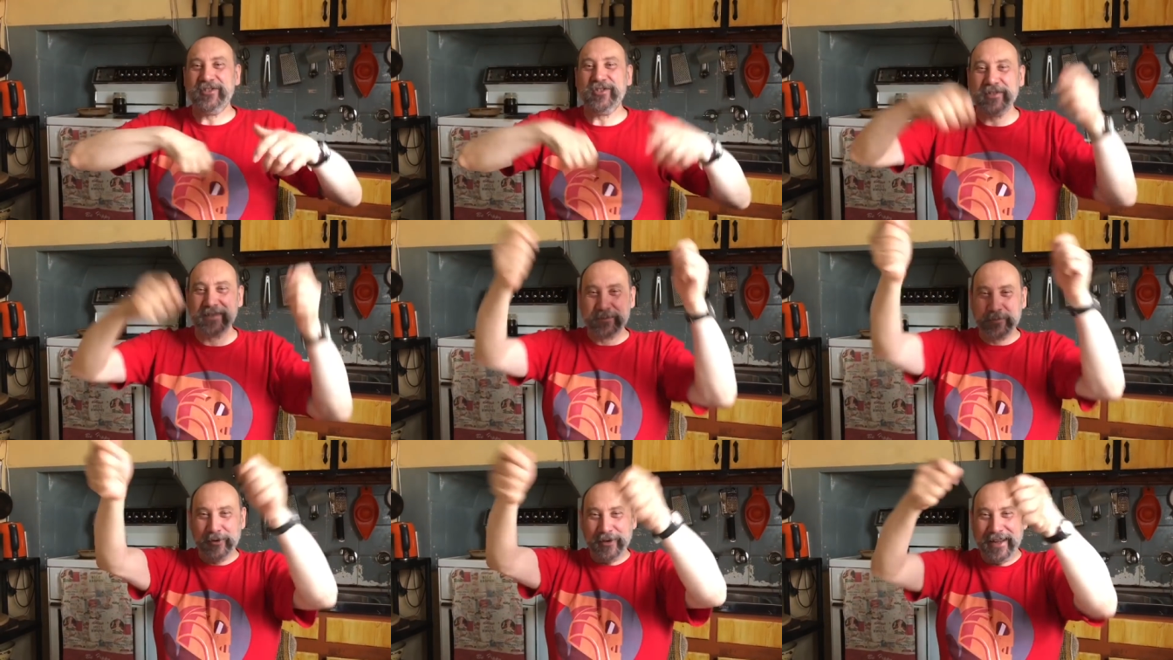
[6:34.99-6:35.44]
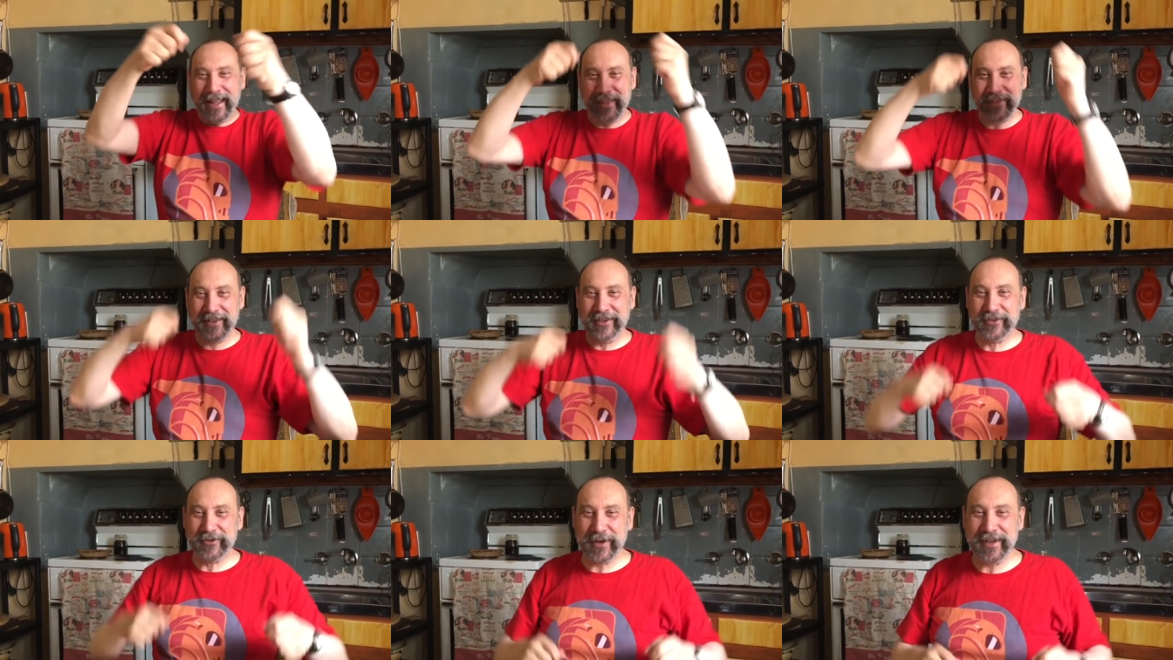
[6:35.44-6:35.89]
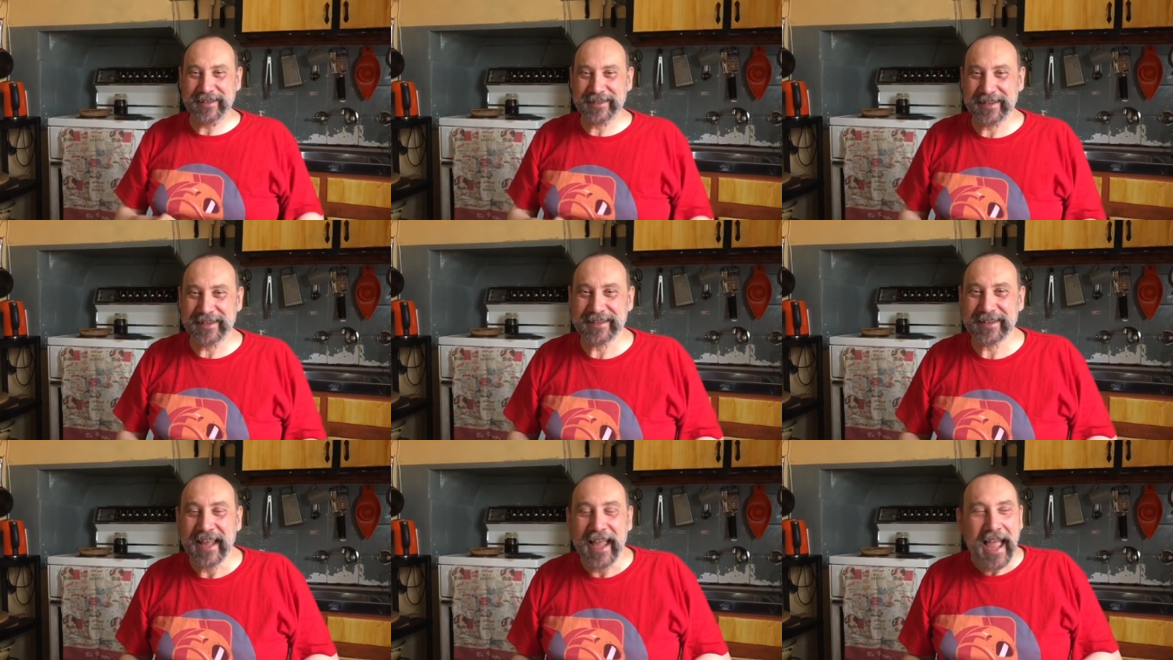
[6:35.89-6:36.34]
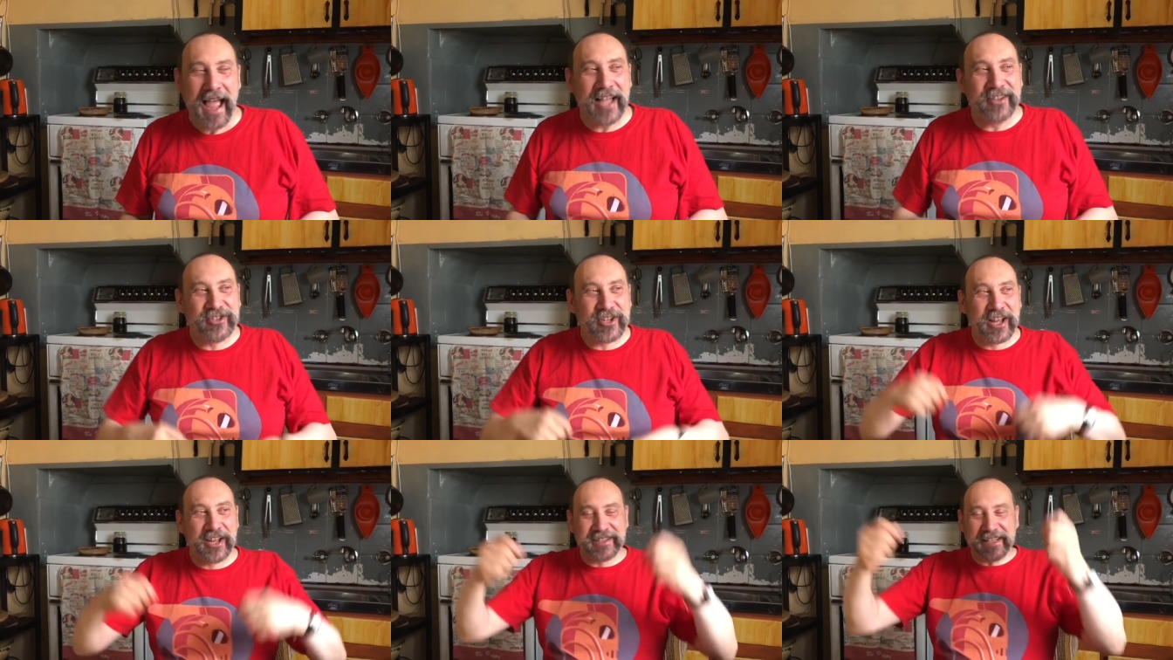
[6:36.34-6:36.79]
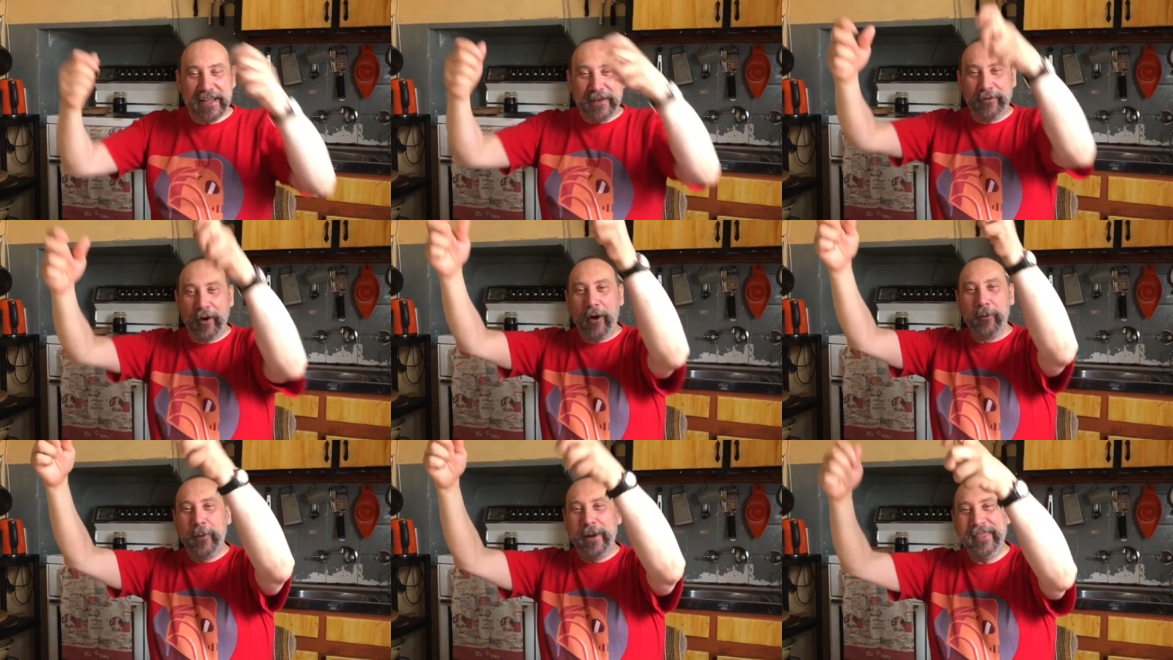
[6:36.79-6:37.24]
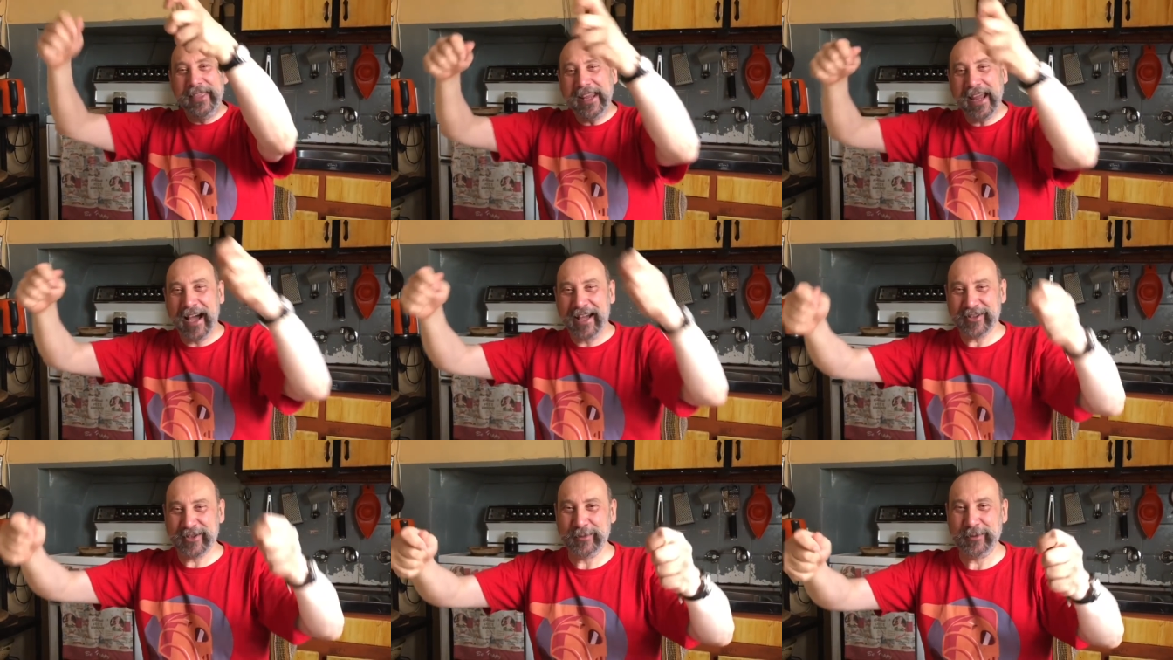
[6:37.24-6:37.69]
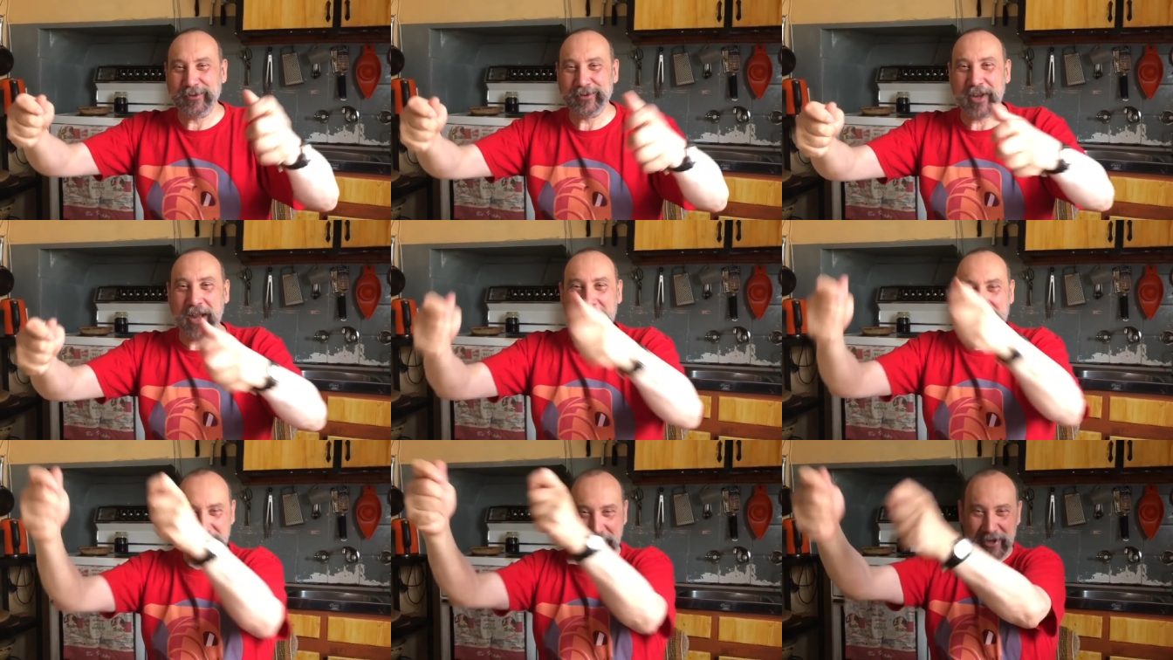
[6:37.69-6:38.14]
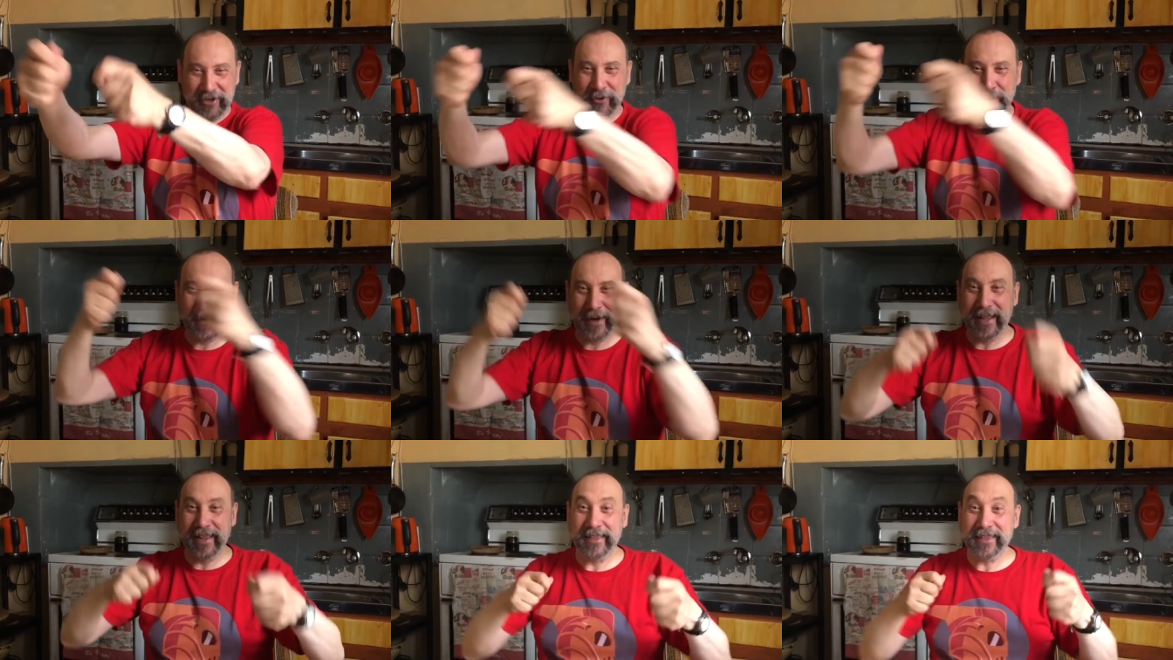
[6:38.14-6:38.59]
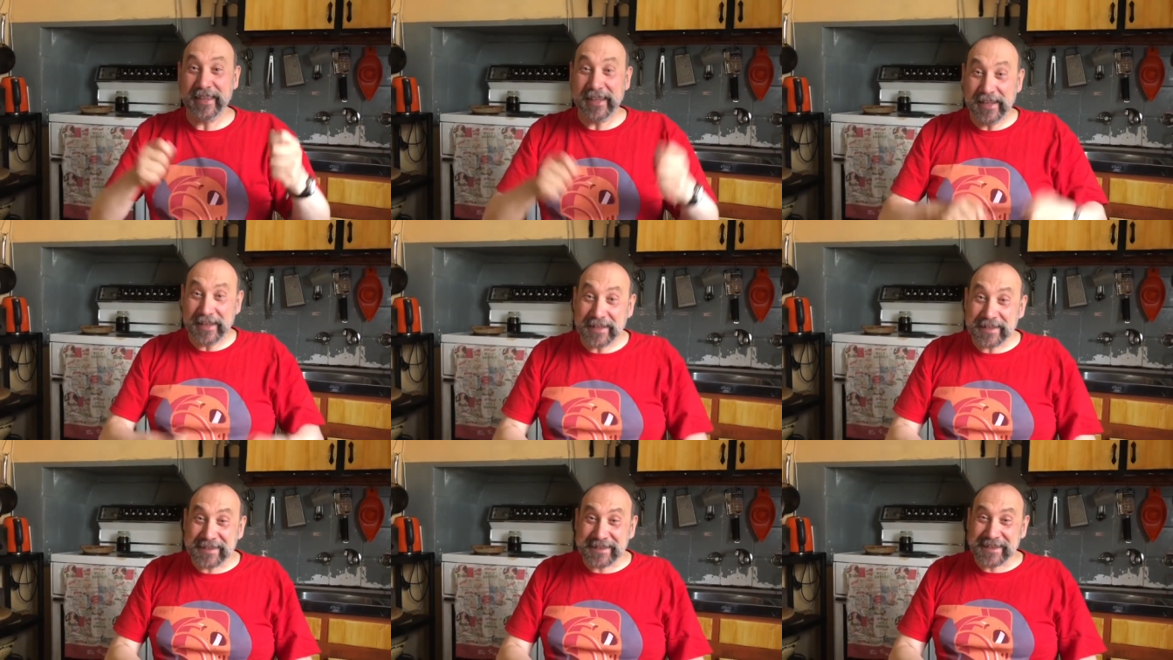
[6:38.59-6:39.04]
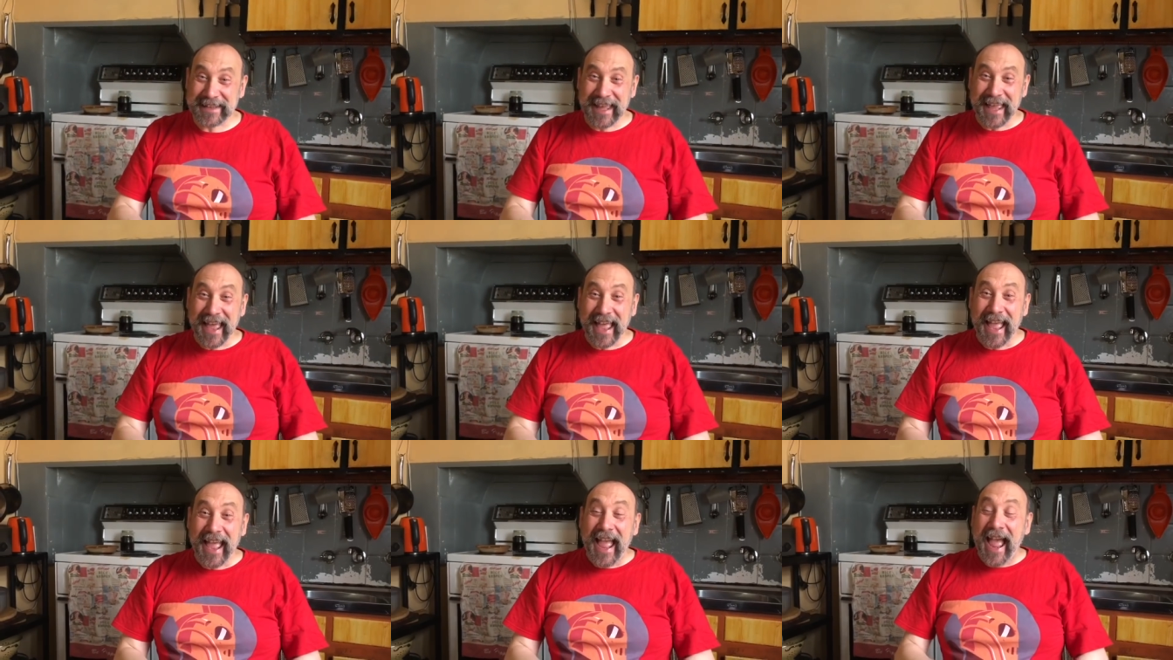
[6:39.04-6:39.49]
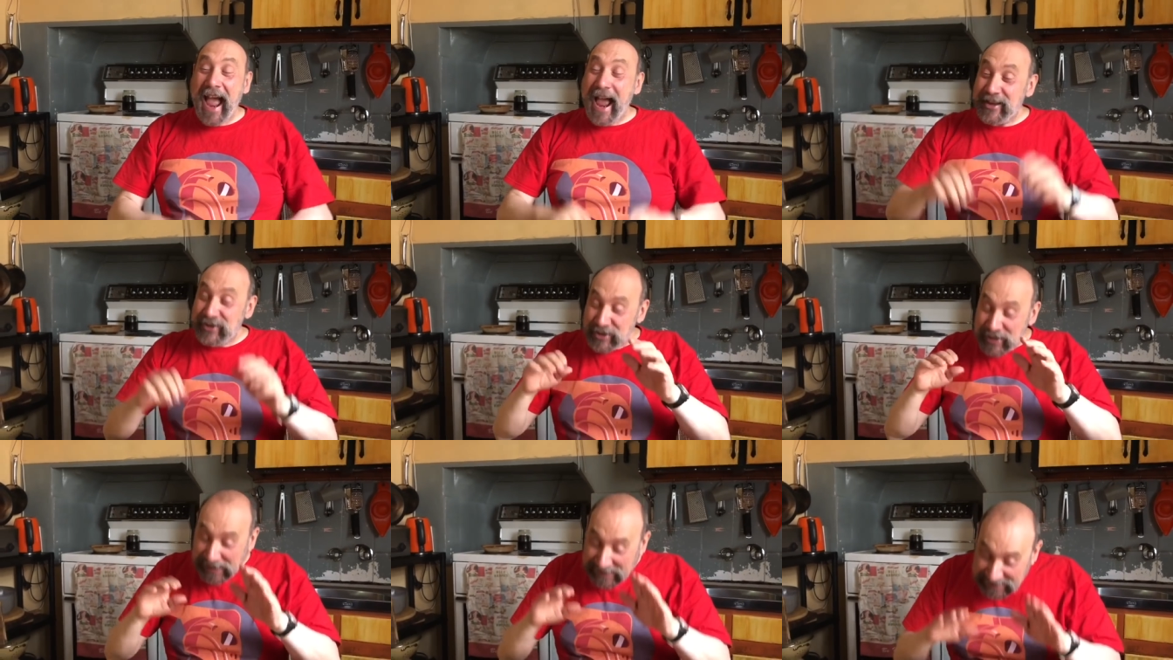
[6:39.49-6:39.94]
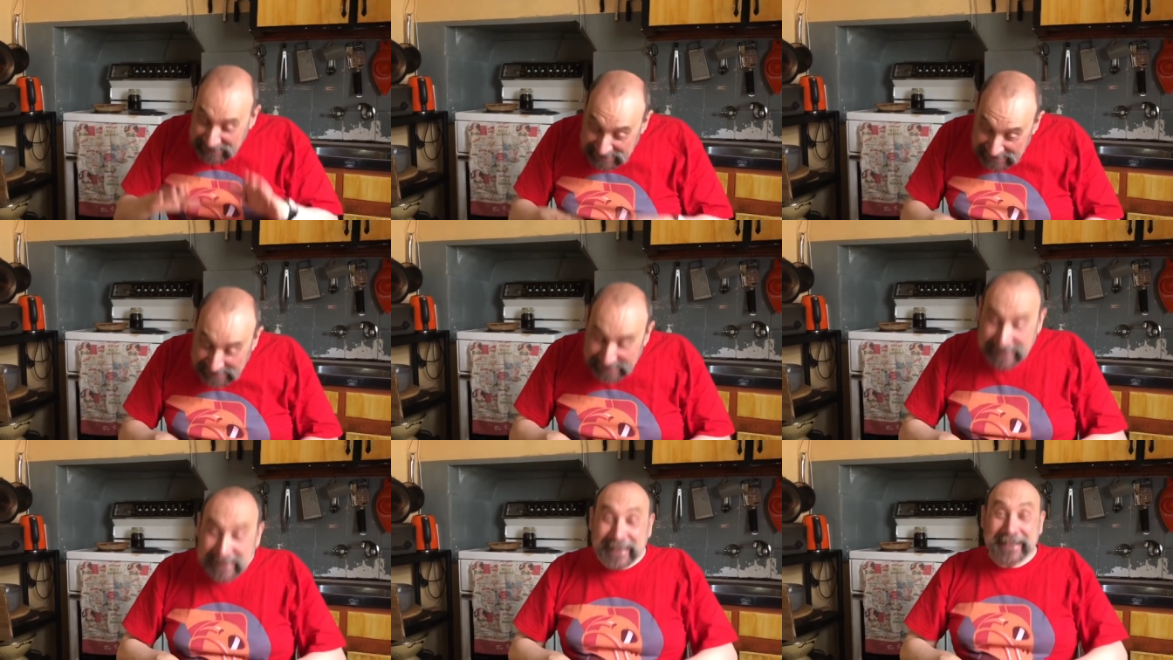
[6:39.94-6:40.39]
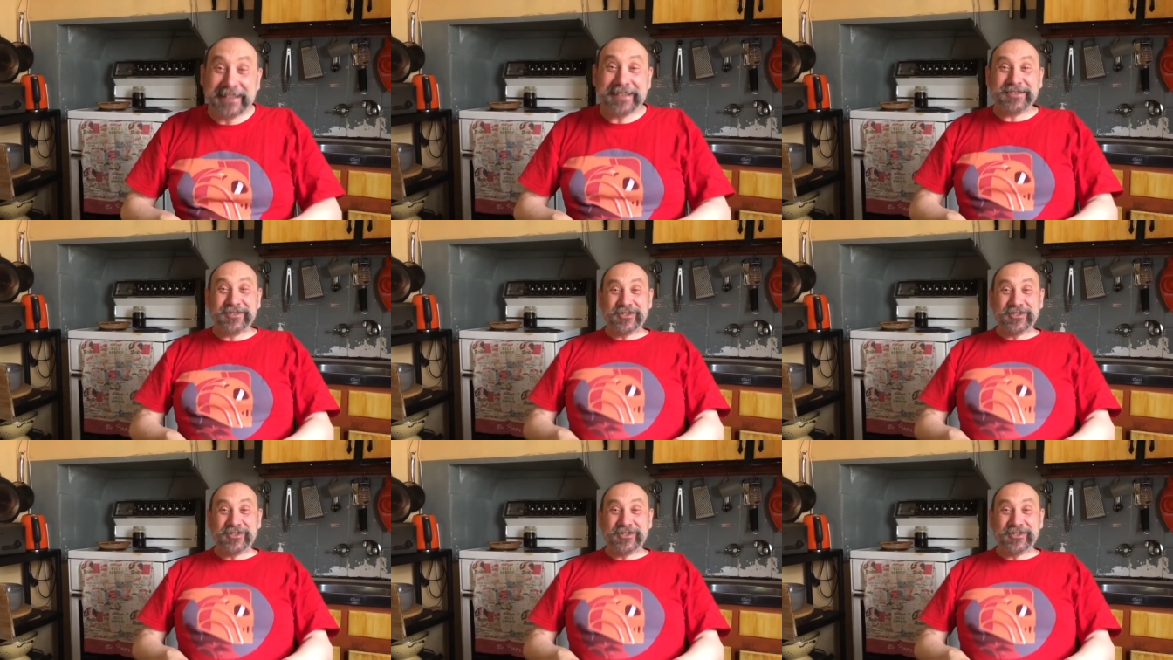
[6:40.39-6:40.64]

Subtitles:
And she was pulling out the dresses, and she goes, "If I win the Archibald, I'm going to wear this." And she did.